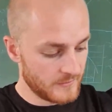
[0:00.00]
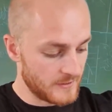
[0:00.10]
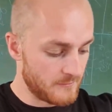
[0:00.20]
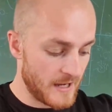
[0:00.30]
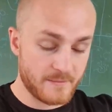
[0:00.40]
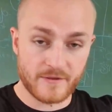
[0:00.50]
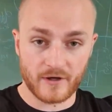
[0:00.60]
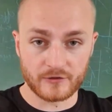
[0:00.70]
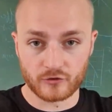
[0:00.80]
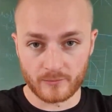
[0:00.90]
It may be that
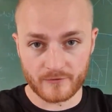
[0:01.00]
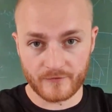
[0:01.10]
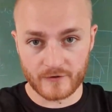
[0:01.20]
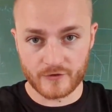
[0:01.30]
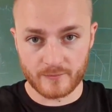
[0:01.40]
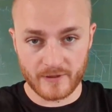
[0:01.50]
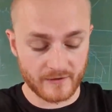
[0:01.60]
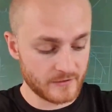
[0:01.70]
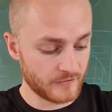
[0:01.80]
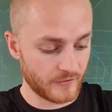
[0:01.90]
I dropped the photo
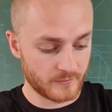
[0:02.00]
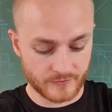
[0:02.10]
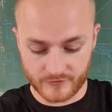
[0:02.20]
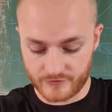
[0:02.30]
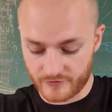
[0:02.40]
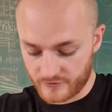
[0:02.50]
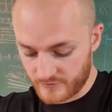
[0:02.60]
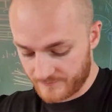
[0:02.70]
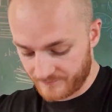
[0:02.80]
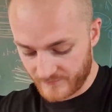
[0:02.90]
period because I wanted
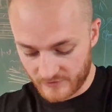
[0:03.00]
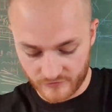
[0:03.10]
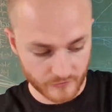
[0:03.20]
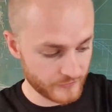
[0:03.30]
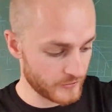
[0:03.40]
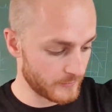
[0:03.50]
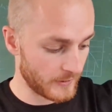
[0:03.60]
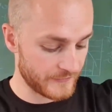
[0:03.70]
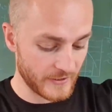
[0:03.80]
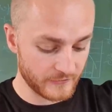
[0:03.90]
to induce
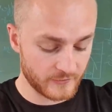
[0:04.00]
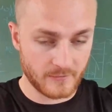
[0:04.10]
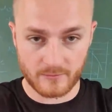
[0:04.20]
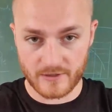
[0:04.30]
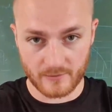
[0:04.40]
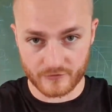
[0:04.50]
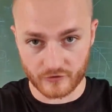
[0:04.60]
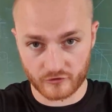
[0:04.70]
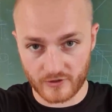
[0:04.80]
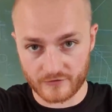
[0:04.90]
tuberization. Maybe that was
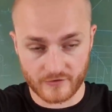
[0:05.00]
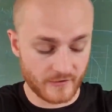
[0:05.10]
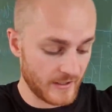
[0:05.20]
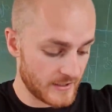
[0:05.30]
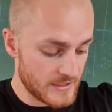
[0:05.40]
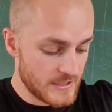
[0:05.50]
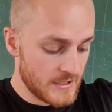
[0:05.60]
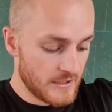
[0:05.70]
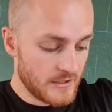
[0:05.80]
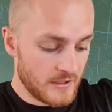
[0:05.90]
a stress that they
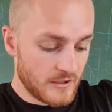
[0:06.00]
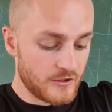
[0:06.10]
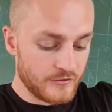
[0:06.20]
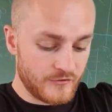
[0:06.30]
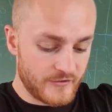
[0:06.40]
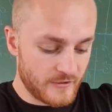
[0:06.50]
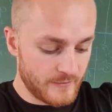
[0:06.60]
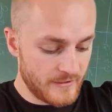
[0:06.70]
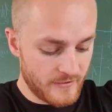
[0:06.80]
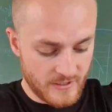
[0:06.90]
couldn't deal
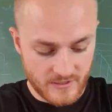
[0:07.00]
with.